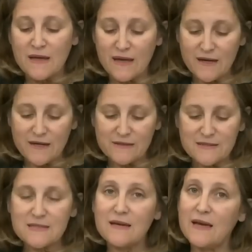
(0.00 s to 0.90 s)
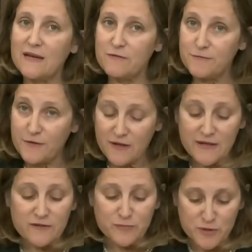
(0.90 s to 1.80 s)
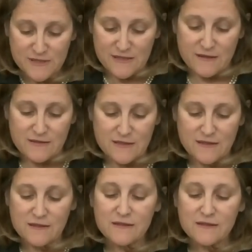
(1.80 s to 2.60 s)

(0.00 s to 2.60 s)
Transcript: And at 5%,